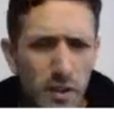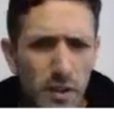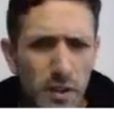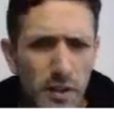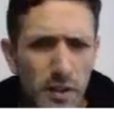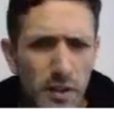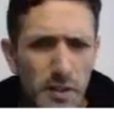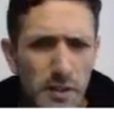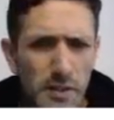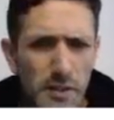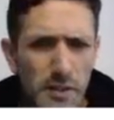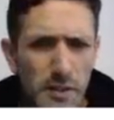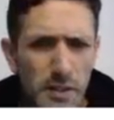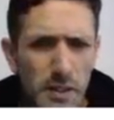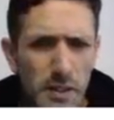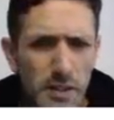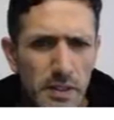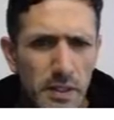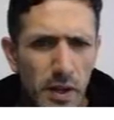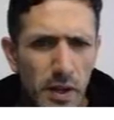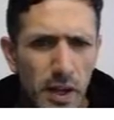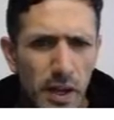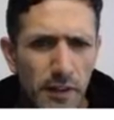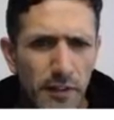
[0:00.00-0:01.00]

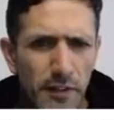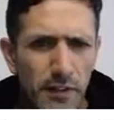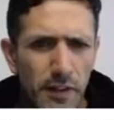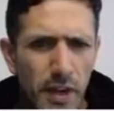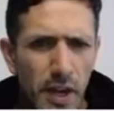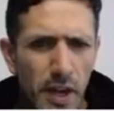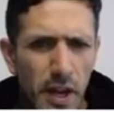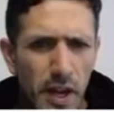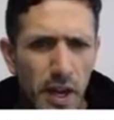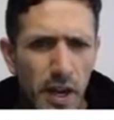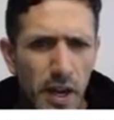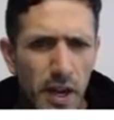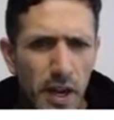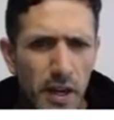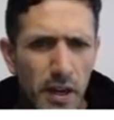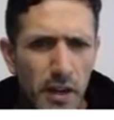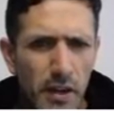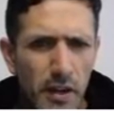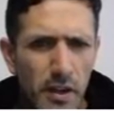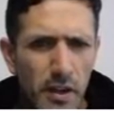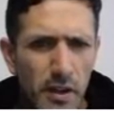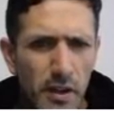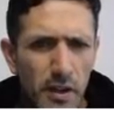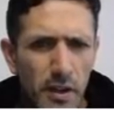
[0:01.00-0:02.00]
So fk of
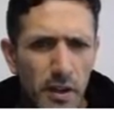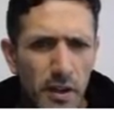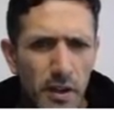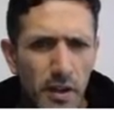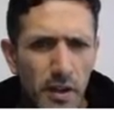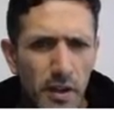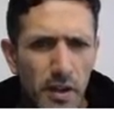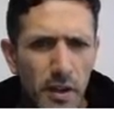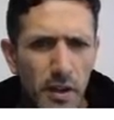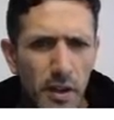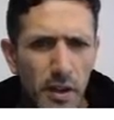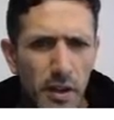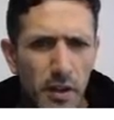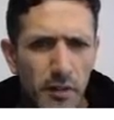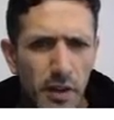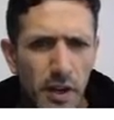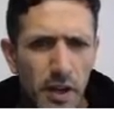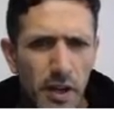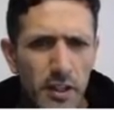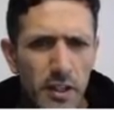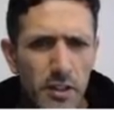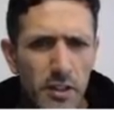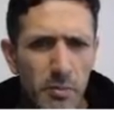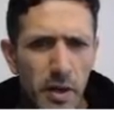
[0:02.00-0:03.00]

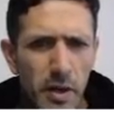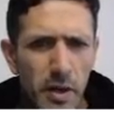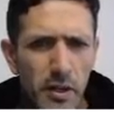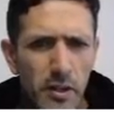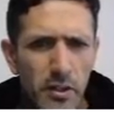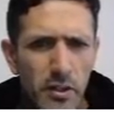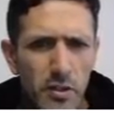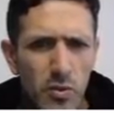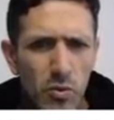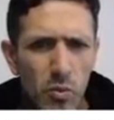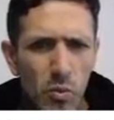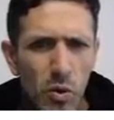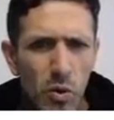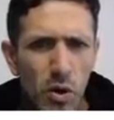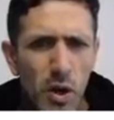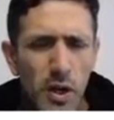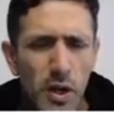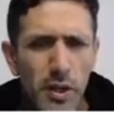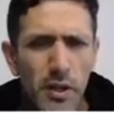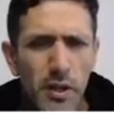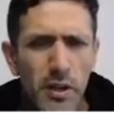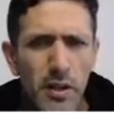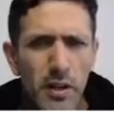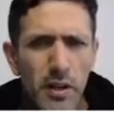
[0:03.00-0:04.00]
x minus
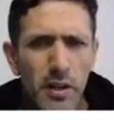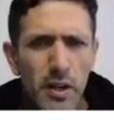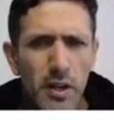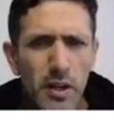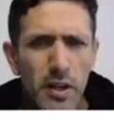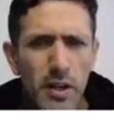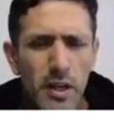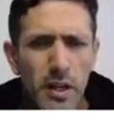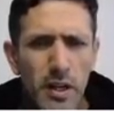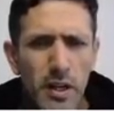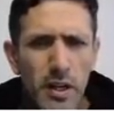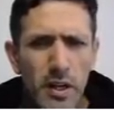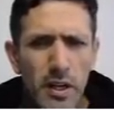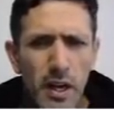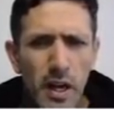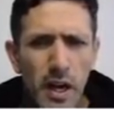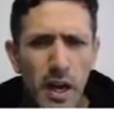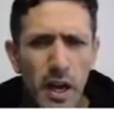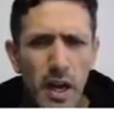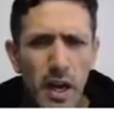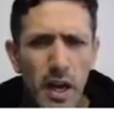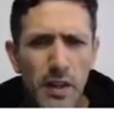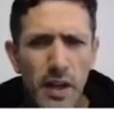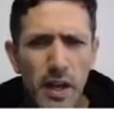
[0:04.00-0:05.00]
1,
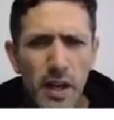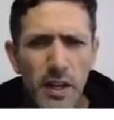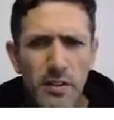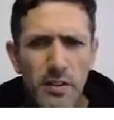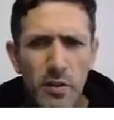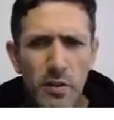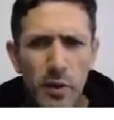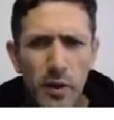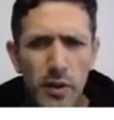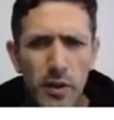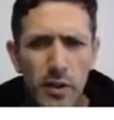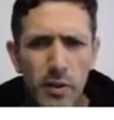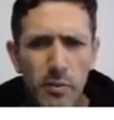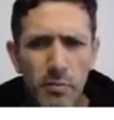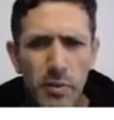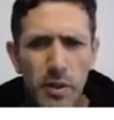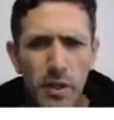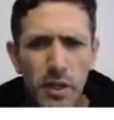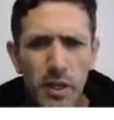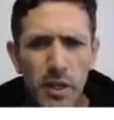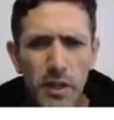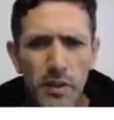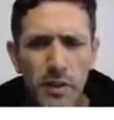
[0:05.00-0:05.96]
that's going to be